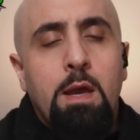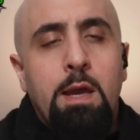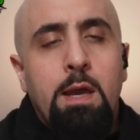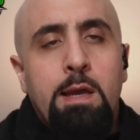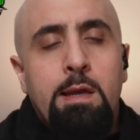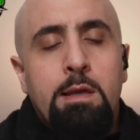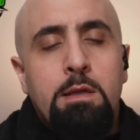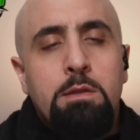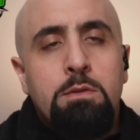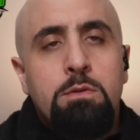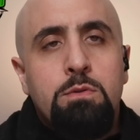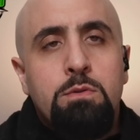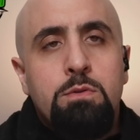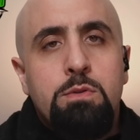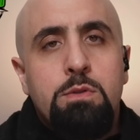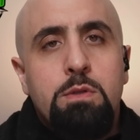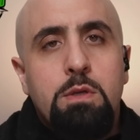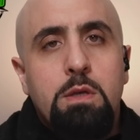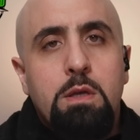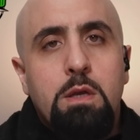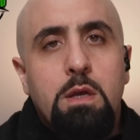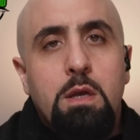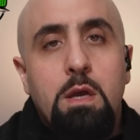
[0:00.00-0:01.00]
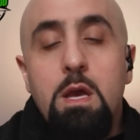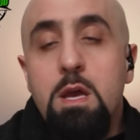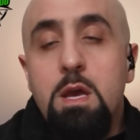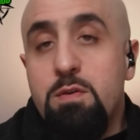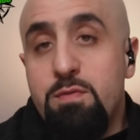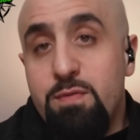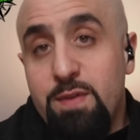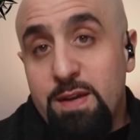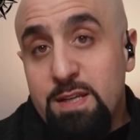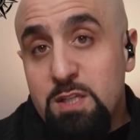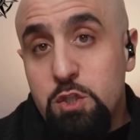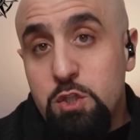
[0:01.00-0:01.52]
and
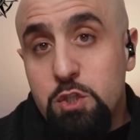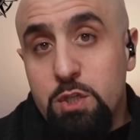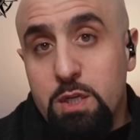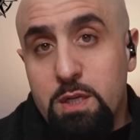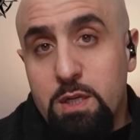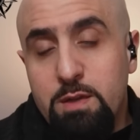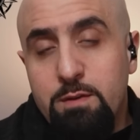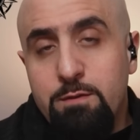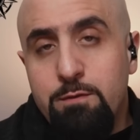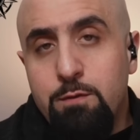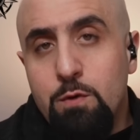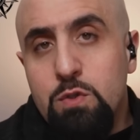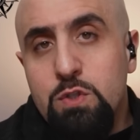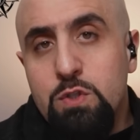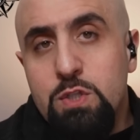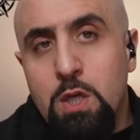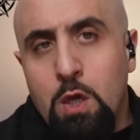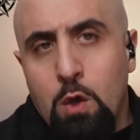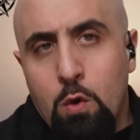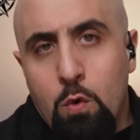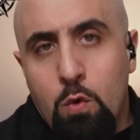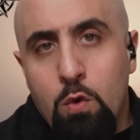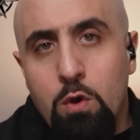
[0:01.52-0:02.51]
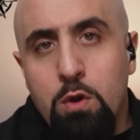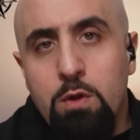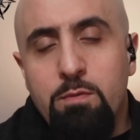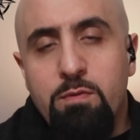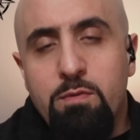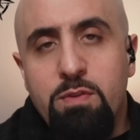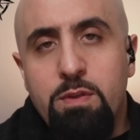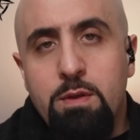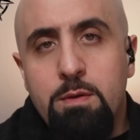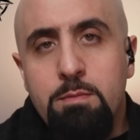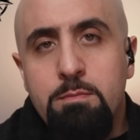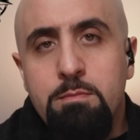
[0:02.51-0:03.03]
eventually forcing all
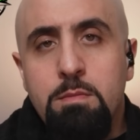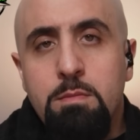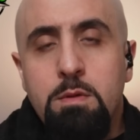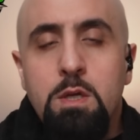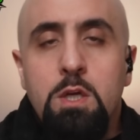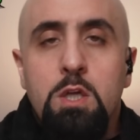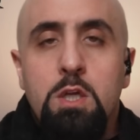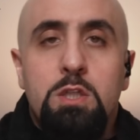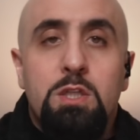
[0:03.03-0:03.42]
of them